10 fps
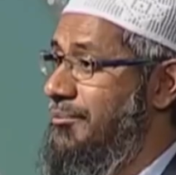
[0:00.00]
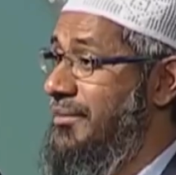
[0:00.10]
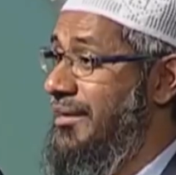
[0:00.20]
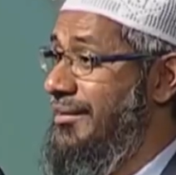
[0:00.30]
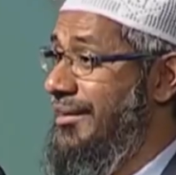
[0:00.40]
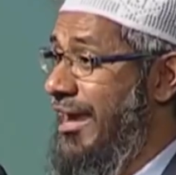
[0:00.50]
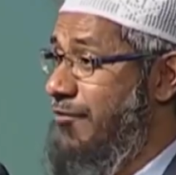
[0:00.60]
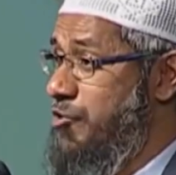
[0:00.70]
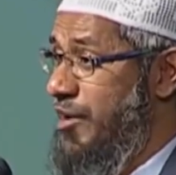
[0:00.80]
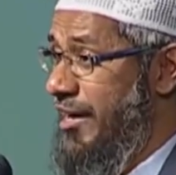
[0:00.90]
Brother,
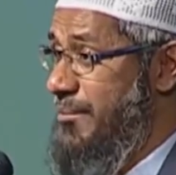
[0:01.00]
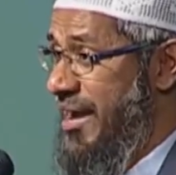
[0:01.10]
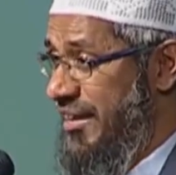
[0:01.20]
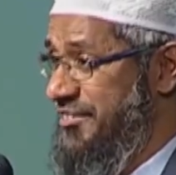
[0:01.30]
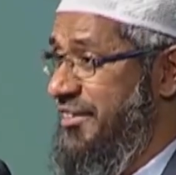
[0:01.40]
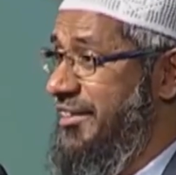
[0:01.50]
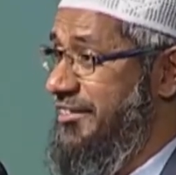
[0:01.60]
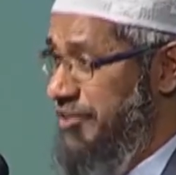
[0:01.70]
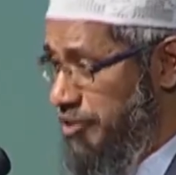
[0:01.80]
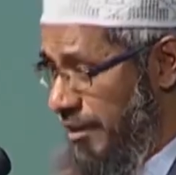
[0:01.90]
have you heard my answer?
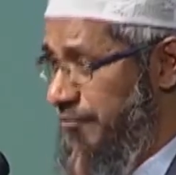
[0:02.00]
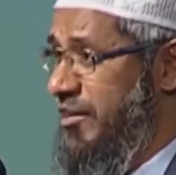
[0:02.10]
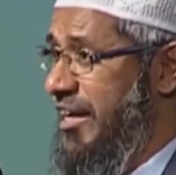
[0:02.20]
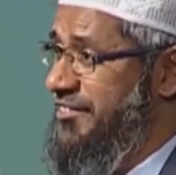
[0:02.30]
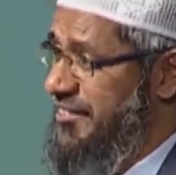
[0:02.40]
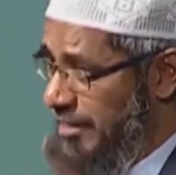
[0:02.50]
Listen to my full answer,